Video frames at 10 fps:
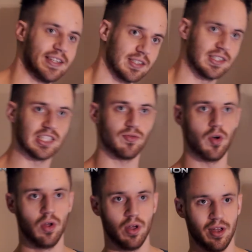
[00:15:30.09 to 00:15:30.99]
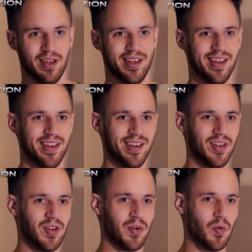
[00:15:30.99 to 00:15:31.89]
successful?
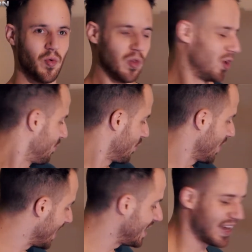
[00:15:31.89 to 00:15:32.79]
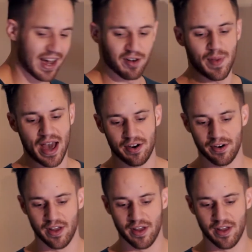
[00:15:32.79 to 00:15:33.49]
Look for any kind of pattern.